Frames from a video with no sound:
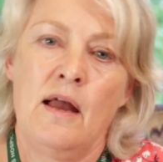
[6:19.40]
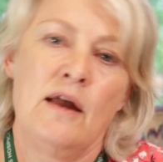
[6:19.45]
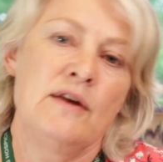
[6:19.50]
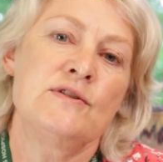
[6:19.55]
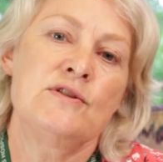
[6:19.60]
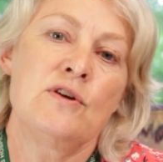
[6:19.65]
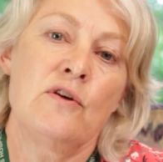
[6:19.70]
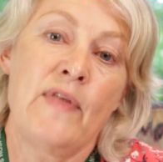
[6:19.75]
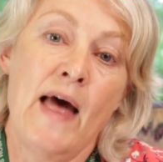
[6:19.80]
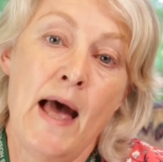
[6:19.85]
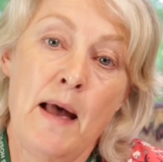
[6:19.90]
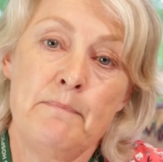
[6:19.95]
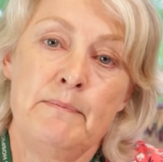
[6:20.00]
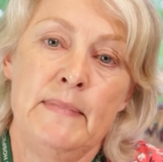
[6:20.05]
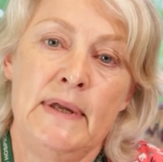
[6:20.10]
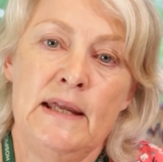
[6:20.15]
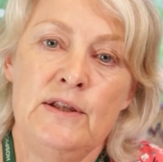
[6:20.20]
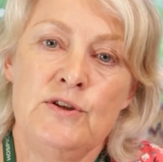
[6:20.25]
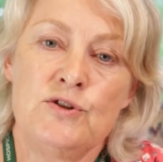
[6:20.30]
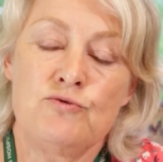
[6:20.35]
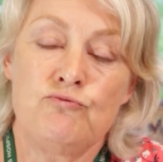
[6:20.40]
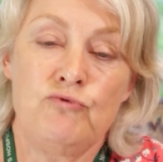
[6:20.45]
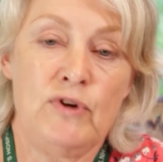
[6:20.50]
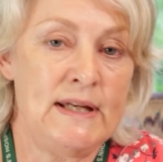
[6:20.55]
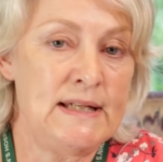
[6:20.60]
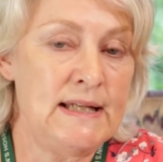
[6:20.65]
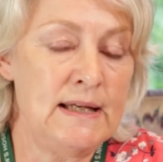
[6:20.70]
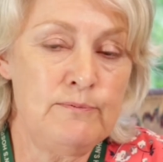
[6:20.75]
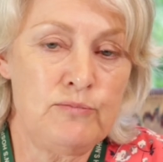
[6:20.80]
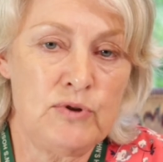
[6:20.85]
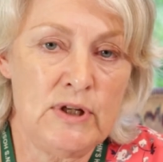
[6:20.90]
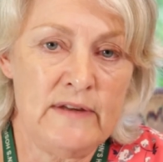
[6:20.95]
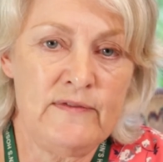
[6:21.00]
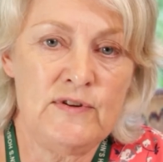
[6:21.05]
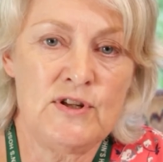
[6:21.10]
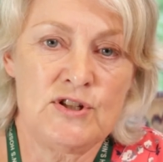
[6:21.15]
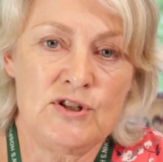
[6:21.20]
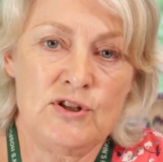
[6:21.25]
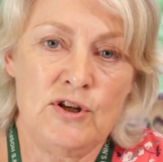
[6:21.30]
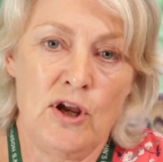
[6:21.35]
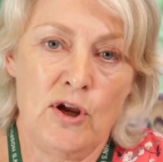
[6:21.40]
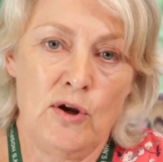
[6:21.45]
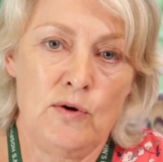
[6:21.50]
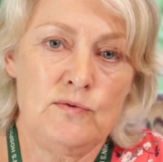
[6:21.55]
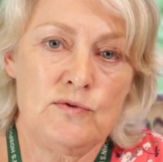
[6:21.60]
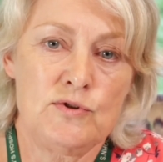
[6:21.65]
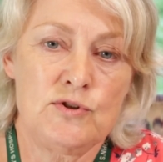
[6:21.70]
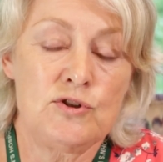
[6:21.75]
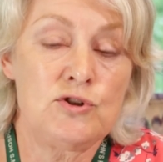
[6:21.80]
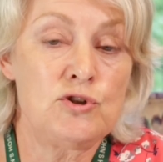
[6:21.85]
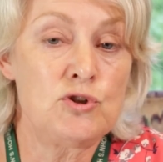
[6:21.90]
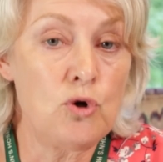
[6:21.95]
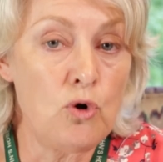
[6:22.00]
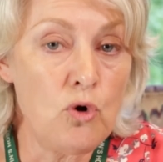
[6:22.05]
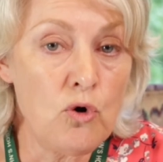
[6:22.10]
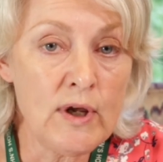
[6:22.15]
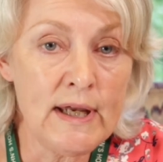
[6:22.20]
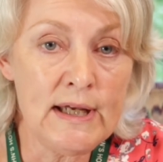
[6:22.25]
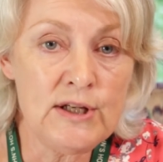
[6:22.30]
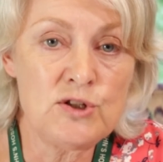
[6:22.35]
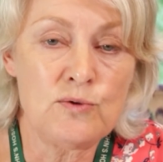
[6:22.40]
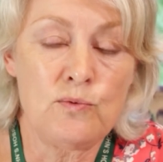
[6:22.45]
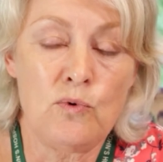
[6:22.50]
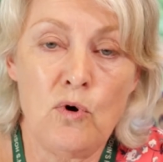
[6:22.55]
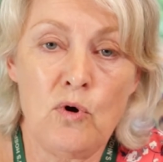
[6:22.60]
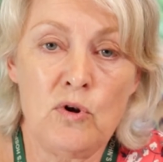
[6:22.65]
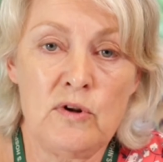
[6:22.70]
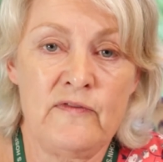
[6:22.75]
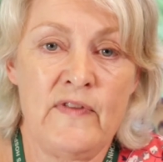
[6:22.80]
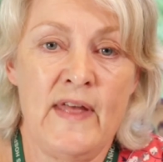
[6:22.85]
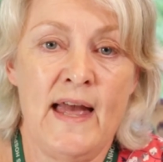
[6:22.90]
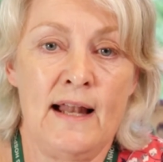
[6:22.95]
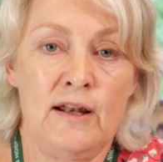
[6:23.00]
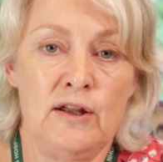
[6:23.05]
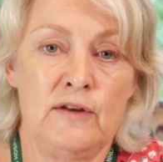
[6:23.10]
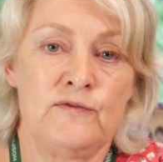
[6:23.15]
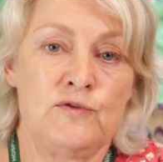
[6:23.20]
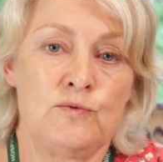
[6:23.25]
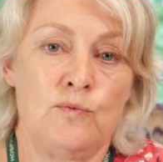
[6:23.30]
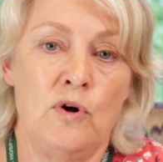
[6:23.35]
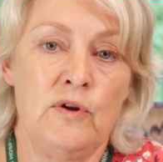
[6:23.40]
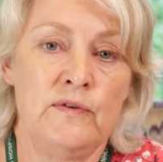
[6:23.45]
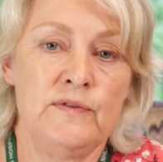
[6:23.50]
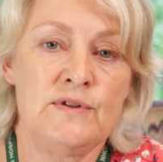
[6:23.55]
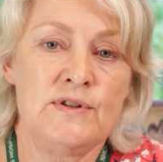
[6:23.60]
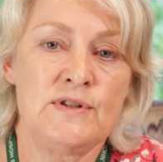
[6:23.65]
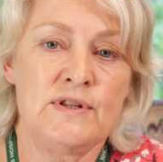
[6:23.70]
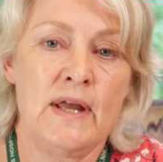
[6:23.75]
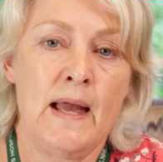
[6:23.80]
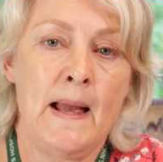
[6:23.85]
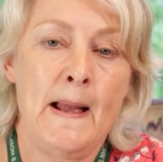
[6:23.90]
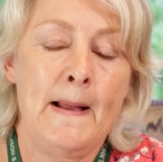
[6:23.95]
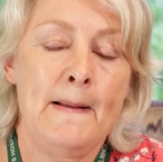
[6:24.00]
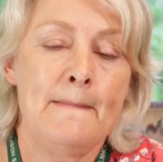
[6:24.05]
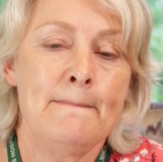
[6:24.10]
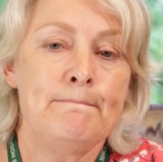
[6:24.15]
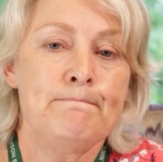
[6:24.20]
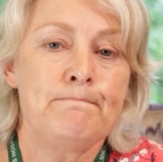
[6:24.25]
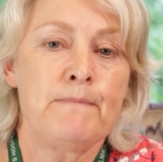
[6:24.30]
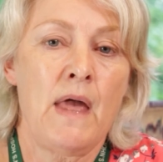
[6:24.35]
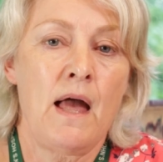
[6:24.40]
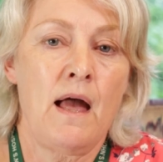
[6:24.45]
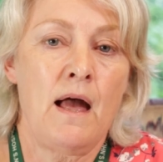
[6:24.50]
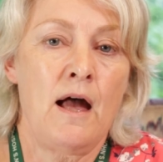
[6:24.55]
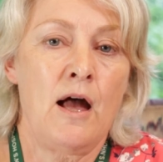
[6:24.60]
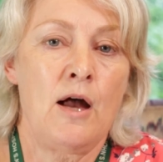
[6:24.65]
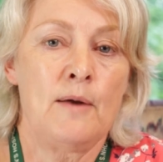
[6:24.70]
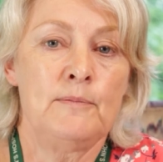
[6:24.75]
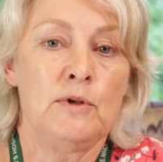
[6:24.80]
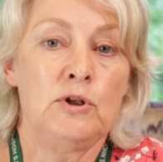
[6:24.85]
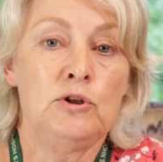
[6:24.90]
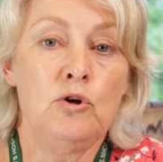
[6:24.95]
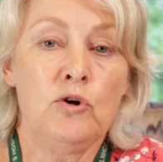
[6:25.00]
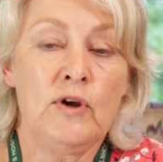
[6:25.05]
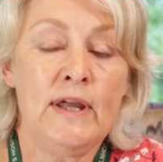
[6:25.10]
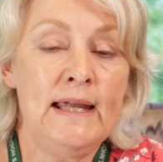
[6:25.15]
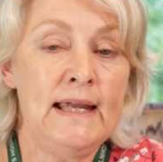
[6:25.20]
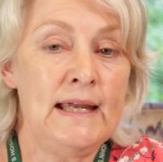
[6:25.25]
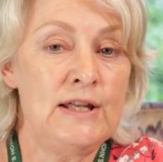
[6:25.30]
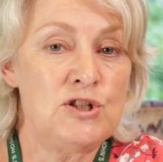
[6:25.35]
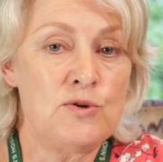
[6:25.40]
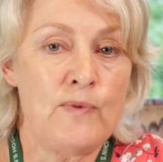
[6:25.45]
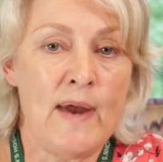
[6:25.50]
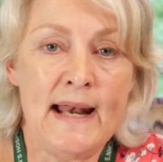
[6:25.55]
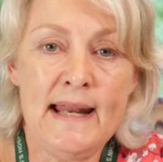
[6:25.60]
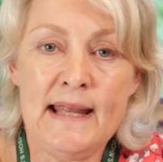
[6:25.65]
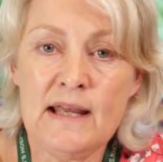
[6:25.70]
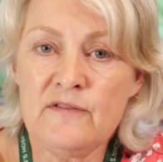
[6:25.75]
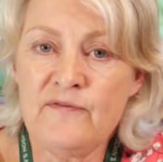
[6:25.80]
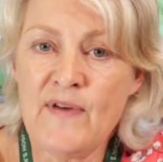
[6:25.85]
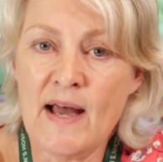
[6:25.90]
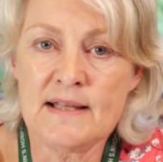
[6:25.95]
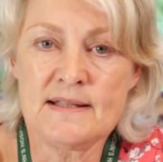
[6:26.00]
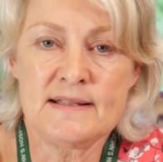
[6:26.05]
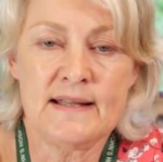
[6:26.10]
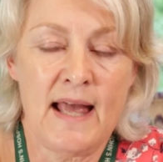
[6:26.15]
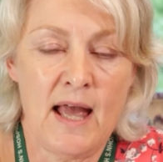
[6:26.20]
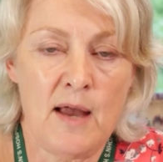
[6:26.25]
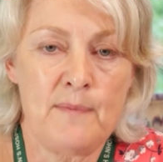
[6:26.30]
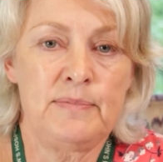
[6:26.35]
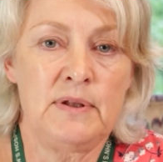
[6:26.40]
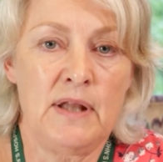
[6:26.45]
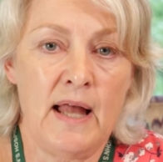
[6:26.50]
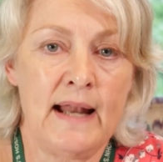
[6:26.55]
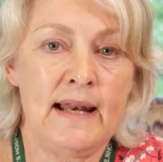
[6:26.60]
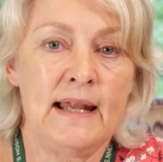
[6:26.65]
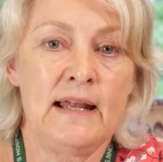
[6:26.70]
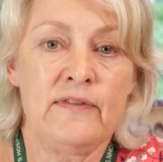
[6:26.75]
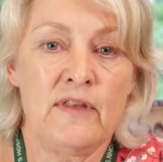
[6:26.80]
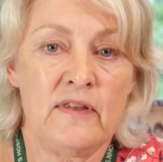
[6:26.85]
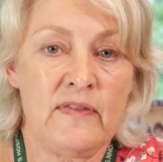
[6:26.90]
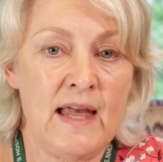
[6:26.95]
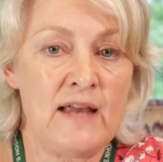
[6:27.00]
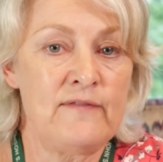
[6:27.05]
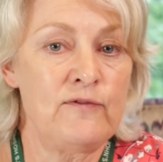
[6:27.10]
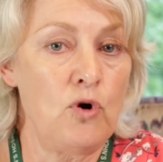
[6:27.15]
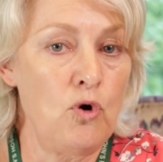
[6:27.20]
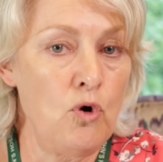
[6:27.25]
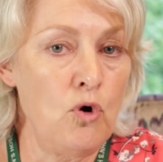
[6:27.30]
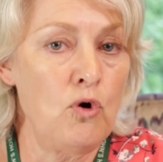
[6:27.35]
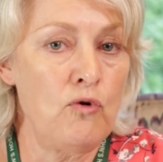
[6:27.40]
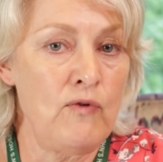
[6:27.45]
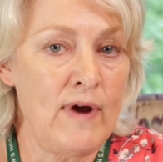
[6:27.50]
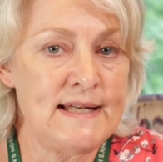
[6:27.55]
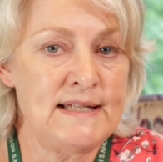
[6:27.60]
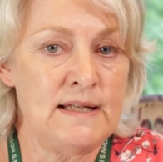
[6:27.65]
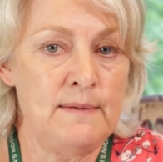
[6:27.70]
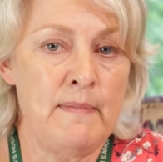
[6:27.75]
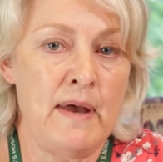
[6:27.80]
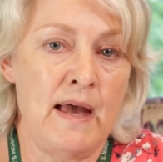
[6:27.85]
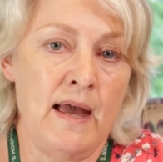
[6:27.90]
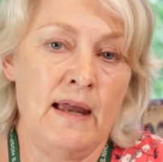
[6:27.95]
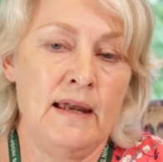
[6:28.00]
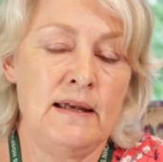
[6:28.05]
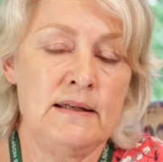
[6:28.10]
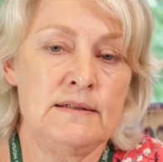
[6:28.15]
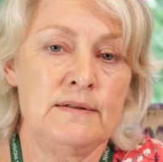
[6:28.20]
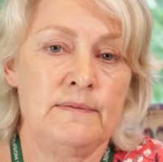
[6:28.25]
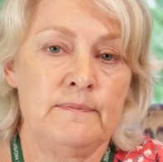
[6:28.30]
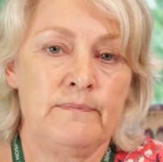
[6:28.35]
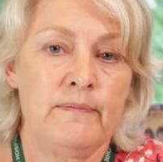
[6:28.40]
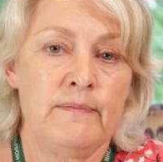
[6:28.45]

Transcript: So that means reading previous notes, talking to all of their loved ones, looking into any advanced care planning that they've already made,